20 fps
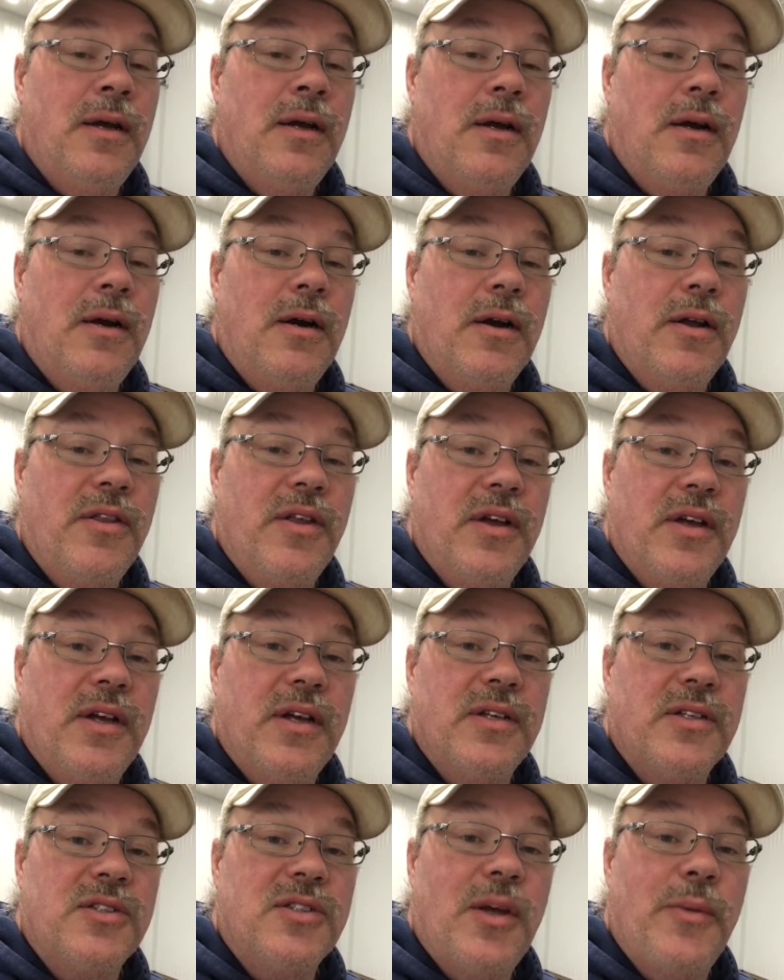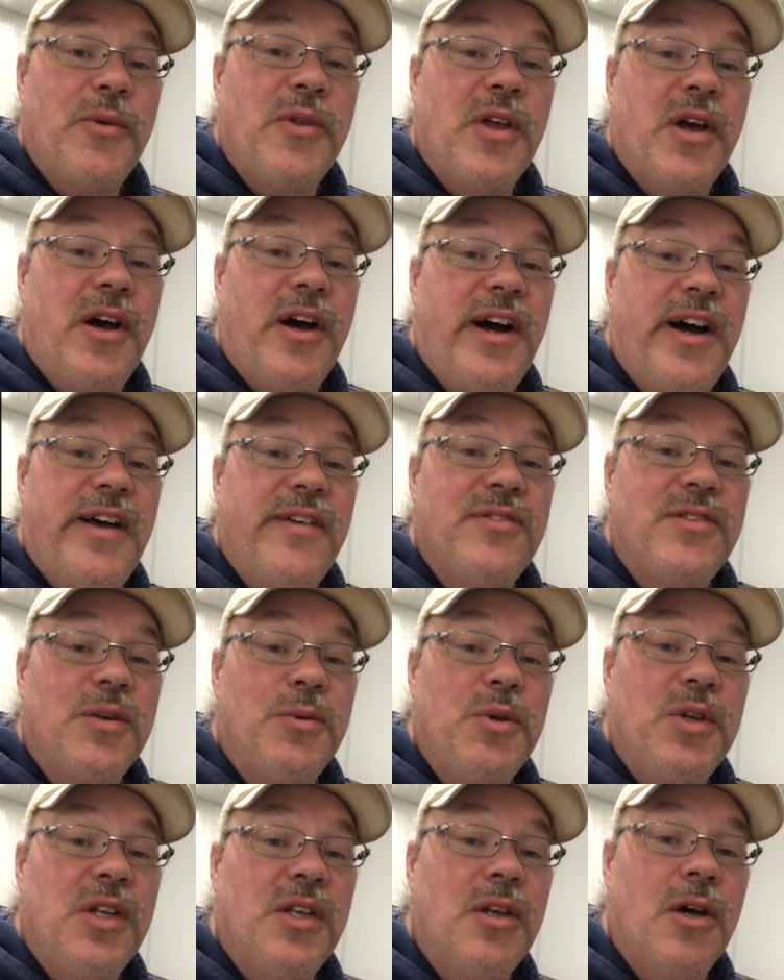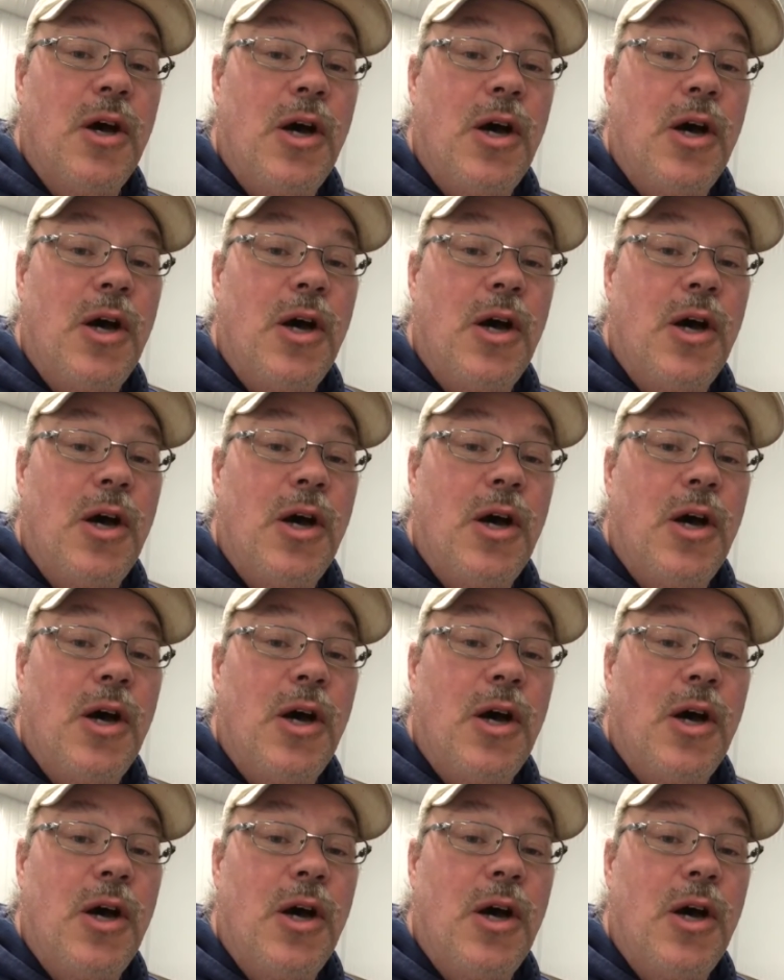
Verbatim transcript: are the some of the hives that we did the